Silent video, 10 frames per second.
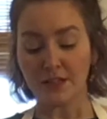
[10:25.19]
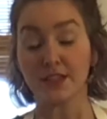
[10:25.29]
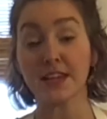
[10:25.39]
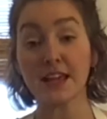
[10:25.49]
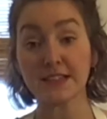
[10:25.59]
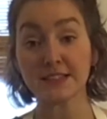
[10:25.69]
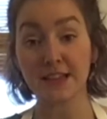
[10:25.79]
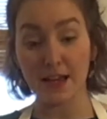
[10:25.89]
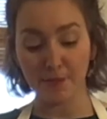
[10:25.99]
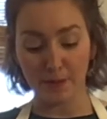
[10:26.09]
The next
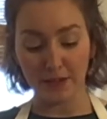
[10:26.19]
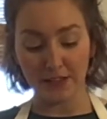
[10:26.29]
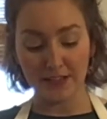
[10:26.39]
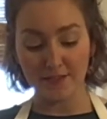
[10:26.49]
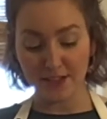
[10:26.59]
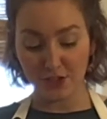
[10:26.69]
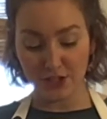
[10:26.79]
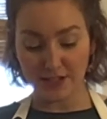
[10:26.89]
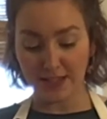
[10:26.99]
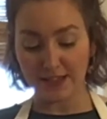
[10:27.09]
step, I'm going to leave this
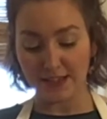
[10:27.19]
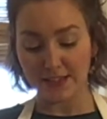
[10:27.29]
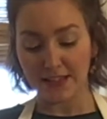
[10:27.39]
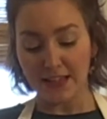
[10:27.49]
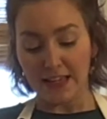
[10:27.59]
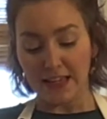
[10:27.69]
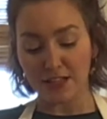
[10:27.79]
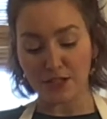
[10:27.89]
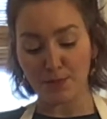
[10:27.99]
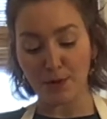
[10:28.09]
just like this, is
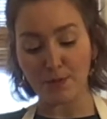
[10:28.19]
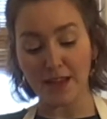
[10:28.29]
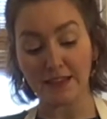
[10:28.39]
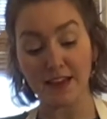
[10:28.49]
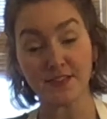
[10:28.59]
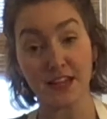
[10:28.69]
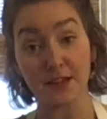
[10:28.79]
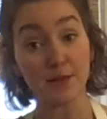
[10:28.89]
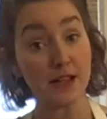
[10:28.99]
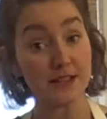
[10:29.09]
to put my left
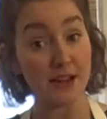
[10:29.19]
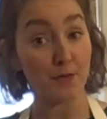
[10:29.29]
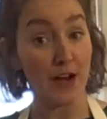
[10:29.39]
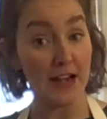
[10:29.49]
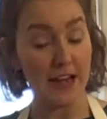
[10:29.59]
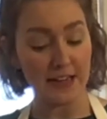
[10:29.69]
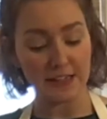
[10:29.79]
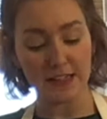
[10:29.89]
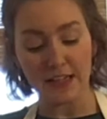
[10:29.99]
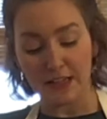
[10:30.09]
hand, because I'm
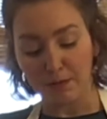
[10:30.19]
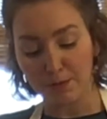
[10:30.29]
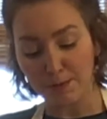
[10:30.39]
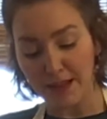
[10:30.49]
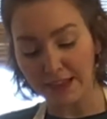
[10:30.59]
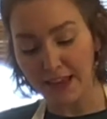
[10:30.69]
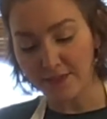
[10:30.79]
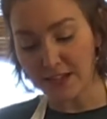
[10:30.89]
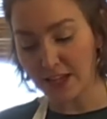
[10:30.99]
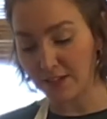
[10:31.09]
right-handed, I'm going to put my
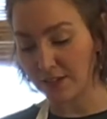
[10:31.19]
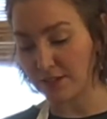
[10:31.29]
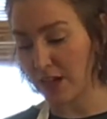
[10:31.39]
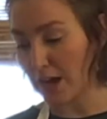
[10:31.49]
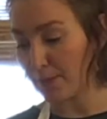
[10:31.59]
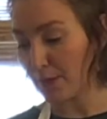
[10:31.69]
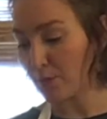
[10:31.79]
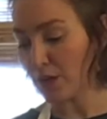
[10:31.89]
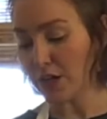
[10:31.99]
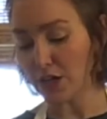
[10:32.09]
left hand on top, and
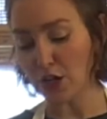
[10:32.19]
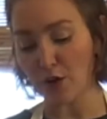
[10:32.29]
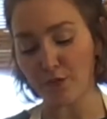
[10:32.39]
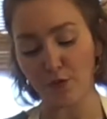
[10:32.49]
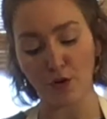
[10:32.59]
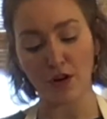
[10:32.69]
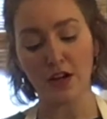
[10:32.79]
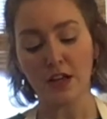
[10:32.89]
we're going to go for